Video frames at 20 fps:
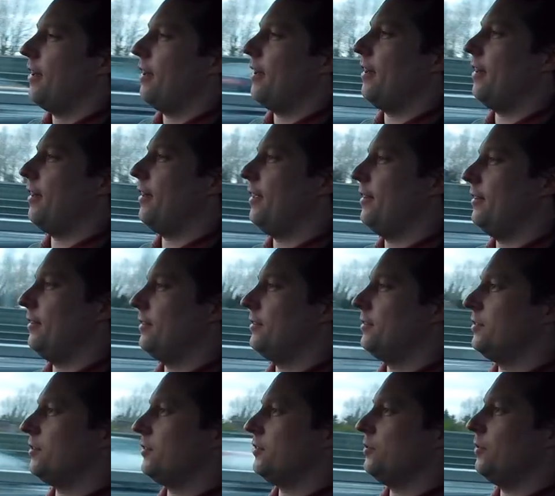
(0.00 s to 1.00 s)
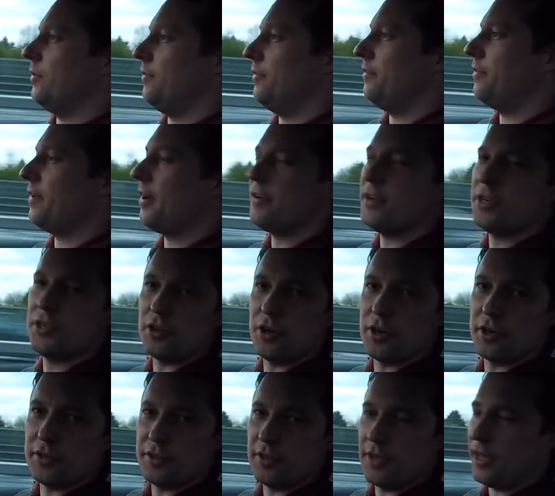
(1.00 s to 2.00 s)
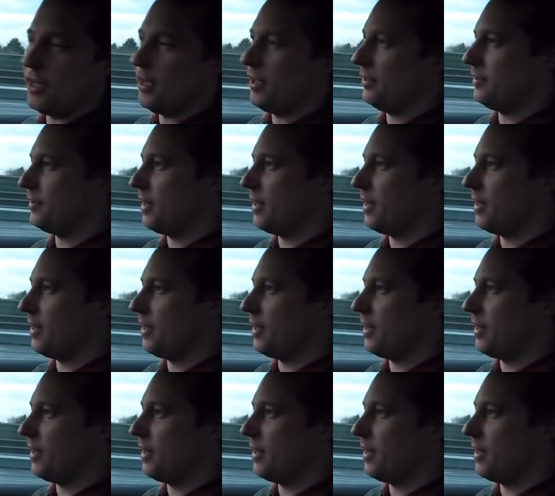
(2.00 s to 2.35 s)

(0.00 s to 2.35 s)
and just do a very short uh,